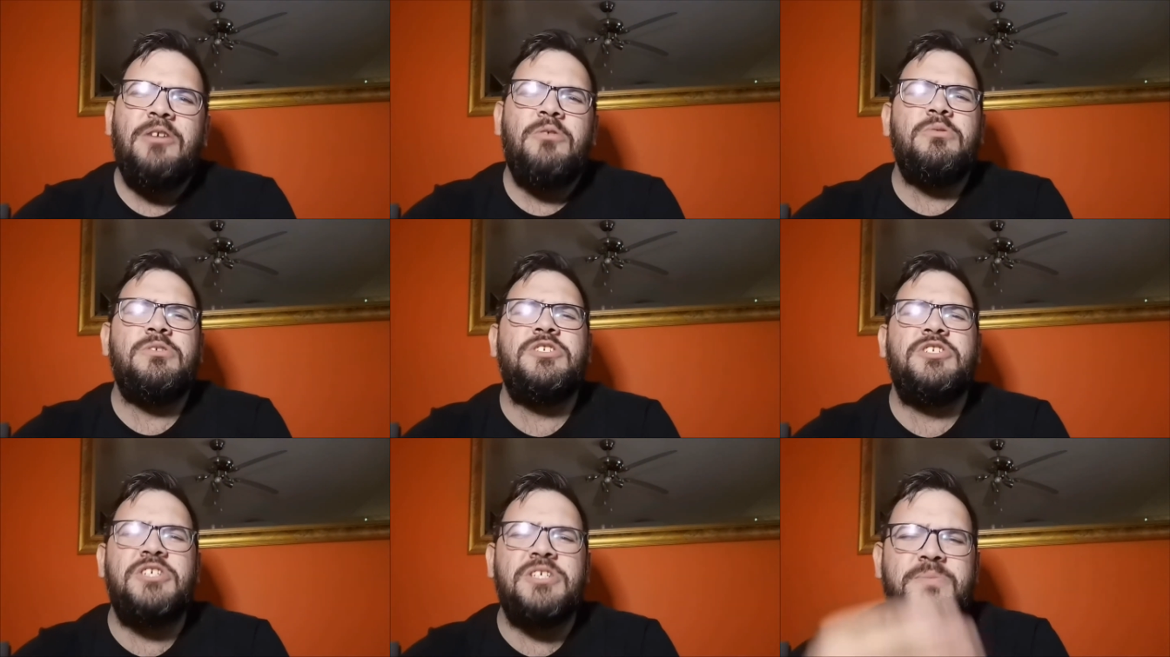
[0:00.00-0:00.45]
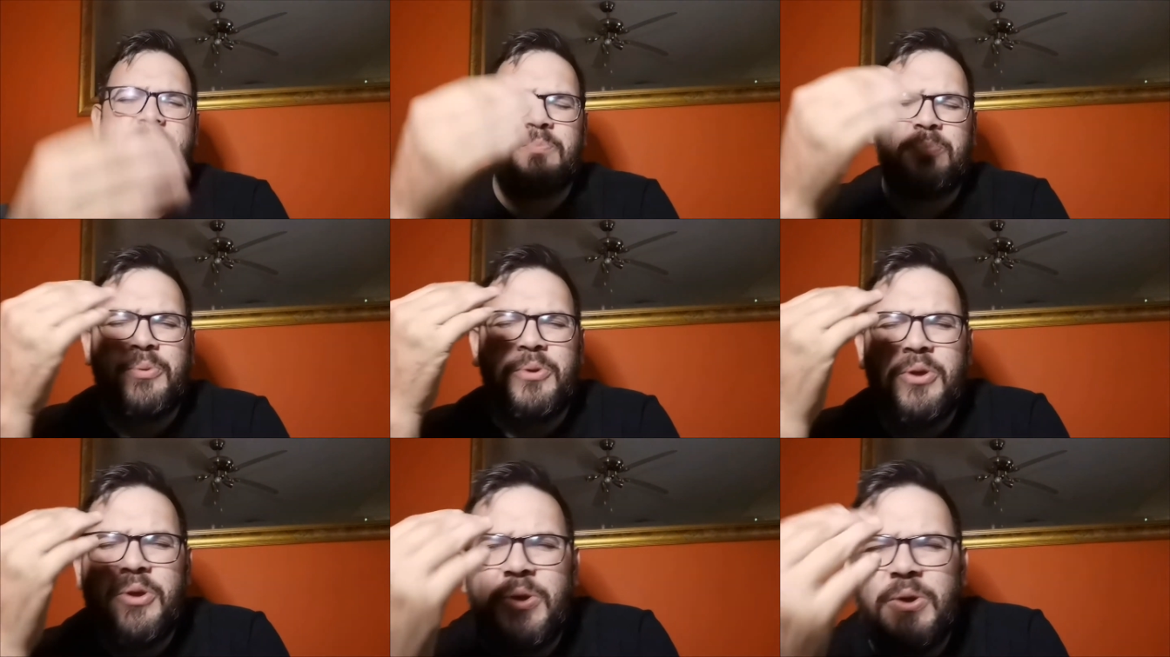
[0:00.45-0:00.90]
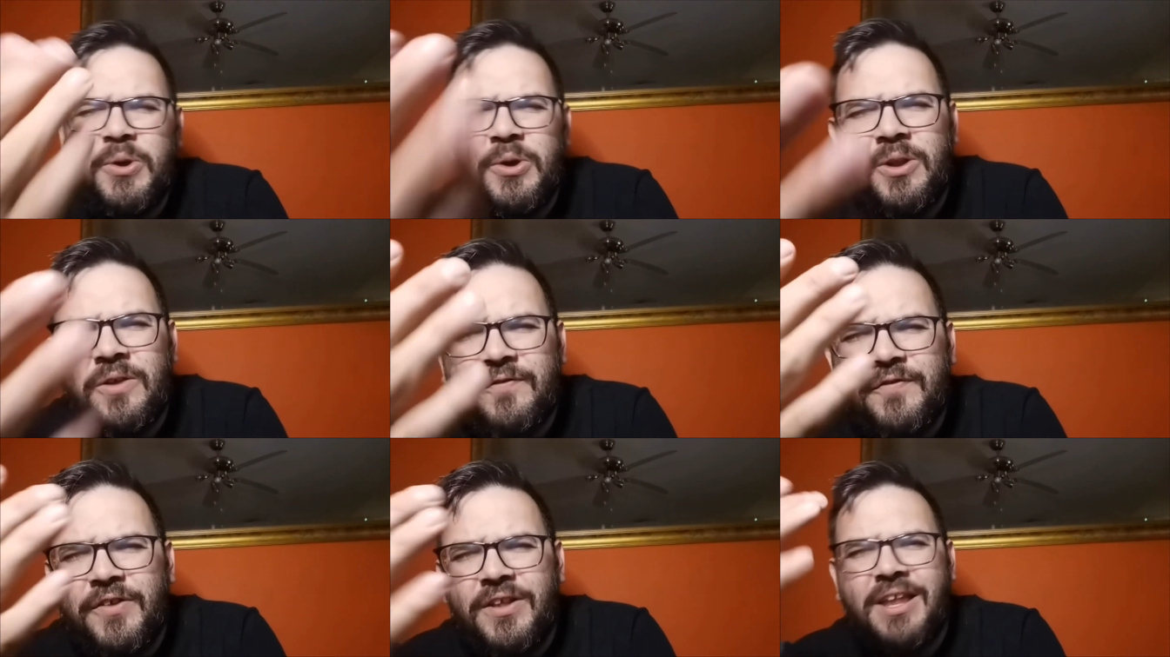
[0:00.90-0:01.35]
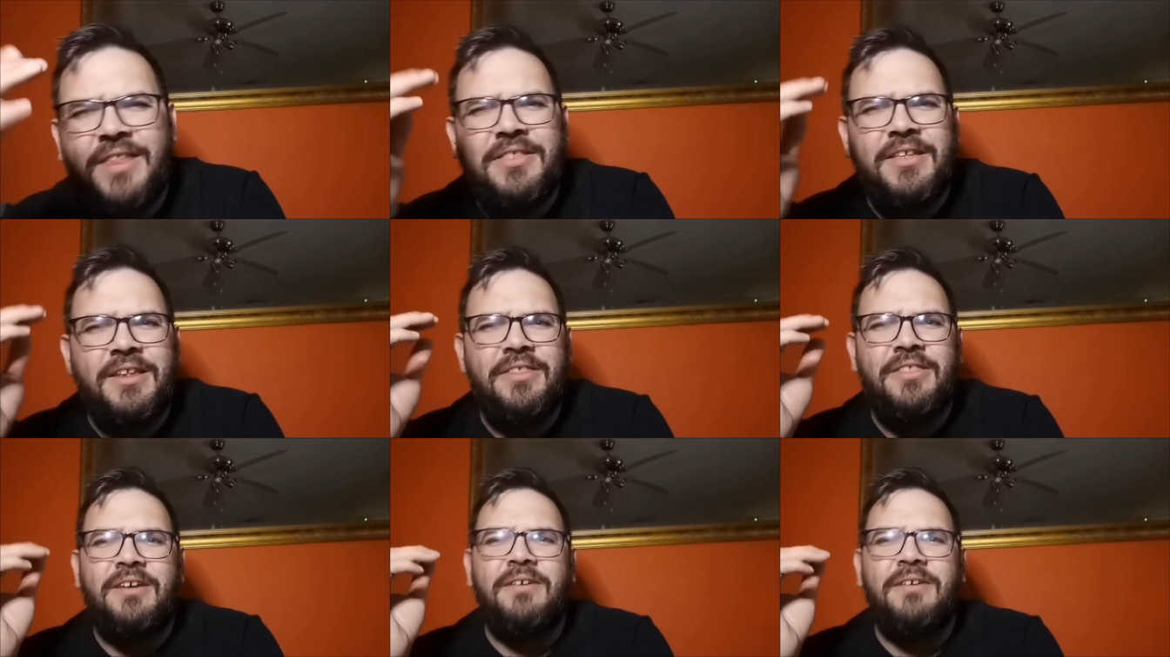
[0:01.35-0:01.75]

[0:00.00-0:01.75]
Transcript: It was just beautiful, and